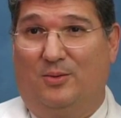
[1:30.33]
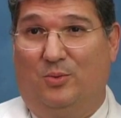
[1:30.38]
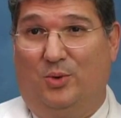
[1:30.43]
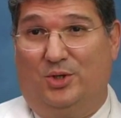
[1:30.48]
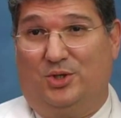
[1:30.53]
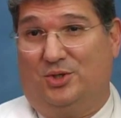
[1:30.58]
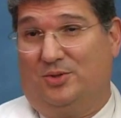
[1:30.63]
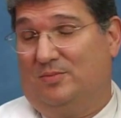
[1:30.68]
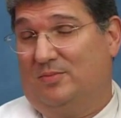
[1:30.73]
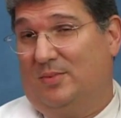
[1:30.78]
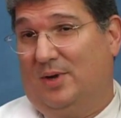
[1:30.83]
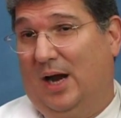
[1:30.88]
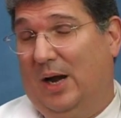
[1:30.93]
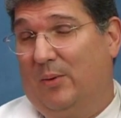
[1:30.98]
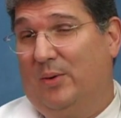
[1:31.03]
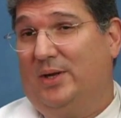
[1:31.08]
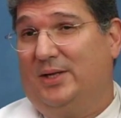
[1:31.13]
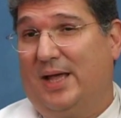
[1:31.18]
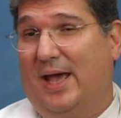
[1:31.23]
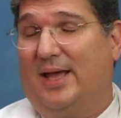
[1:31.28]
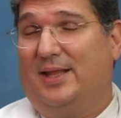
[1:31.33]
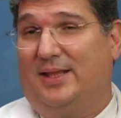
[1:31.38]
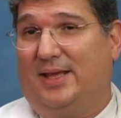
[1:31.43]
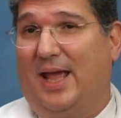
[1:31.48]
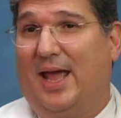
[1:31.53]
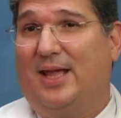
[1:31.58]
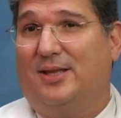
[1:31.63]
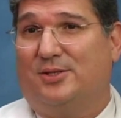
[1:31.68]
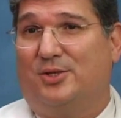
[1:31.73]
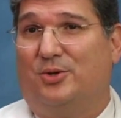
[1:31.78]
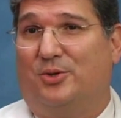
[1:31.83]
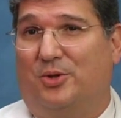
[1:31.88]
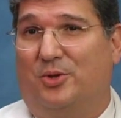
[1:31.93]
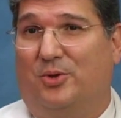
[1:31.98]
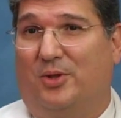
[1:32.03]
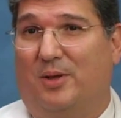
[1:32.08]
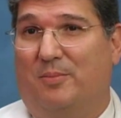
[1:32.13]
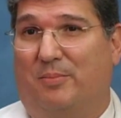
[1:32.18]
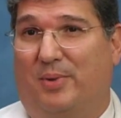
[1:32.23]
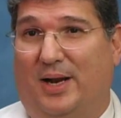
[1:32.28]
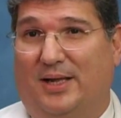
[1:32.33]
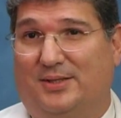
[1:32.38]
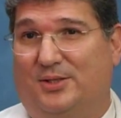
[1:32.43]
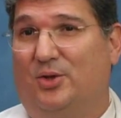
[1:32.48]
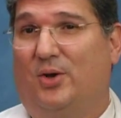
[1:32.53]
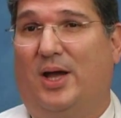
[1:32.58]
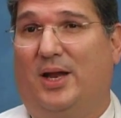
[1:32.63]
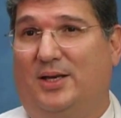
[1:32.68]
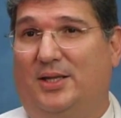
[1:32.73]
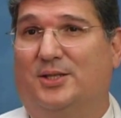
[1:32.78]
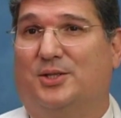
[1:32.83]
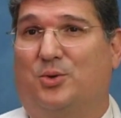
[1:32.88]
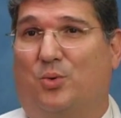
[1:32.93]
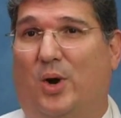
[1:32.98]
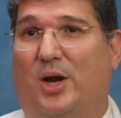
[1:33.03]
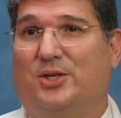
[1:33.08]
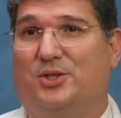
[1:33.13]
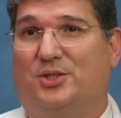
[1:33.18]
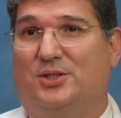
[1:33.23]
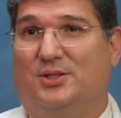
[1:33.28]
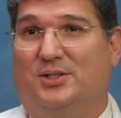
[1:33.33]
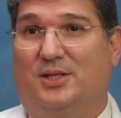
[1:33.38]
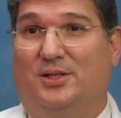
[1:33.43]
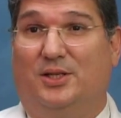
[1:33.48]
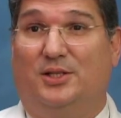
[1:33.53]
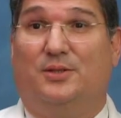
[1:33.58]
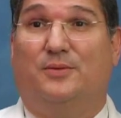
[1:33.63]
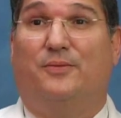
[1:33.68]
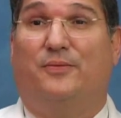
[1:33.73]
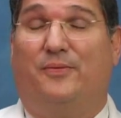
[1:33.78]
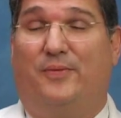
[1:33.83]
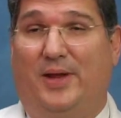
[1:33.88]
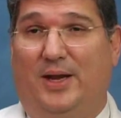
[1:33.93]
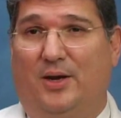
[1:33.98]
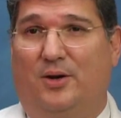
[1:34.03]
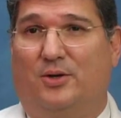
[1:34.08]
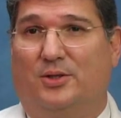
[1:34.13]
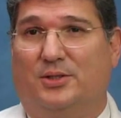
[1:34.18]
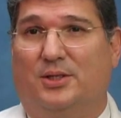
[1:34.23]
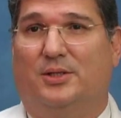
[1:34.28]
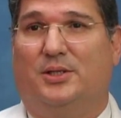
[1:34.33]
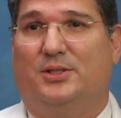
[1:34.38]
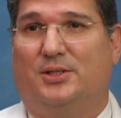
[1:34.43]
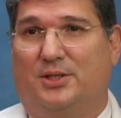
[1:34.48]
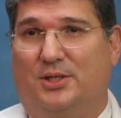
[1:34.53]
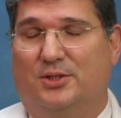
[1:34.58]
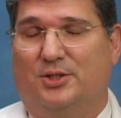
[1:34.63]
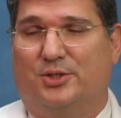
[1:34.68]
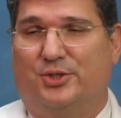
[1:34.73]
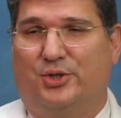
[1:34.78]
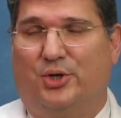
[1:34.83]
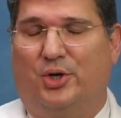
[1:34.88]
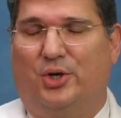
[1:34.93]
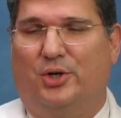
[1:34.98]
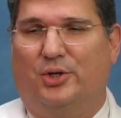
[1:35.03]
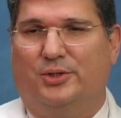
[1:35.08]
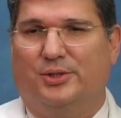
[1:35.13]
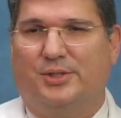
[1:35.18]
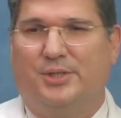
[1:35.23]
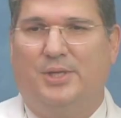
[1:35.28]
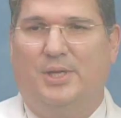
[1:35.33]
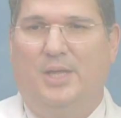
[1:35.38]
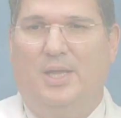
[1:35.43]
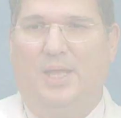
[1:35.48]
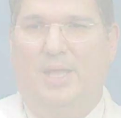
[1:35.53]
which I really had the answer to them, but I still had these questions and these fears and these concerns.